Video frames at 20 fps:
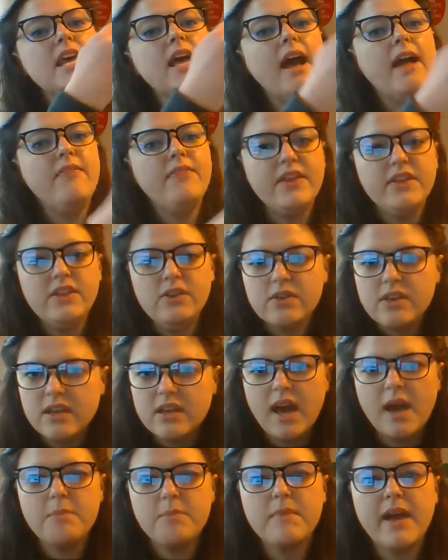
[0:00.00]
And then you can
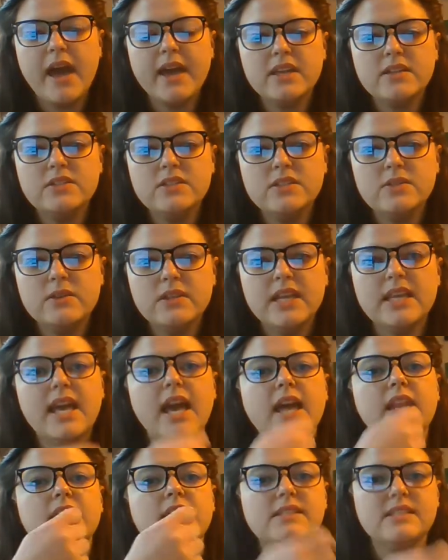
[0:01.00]
come back and do it
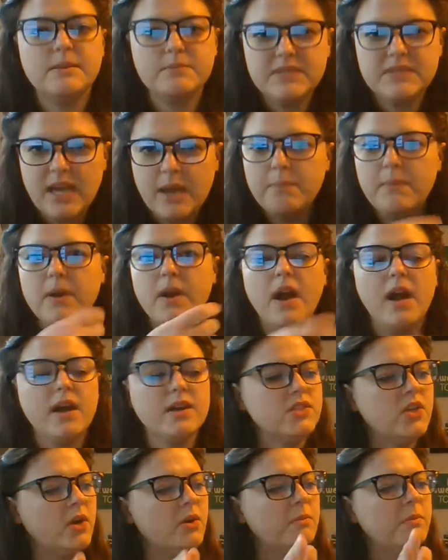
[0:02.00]
again in September,
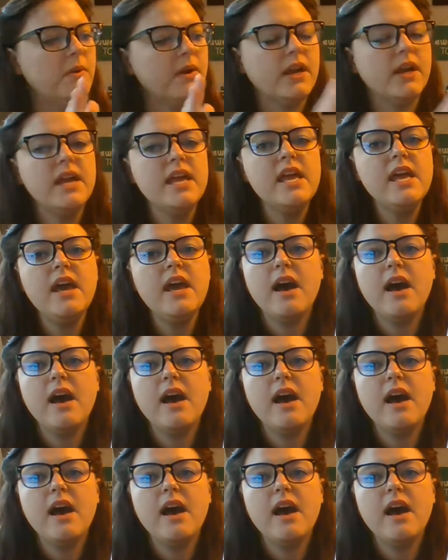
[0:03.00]
October.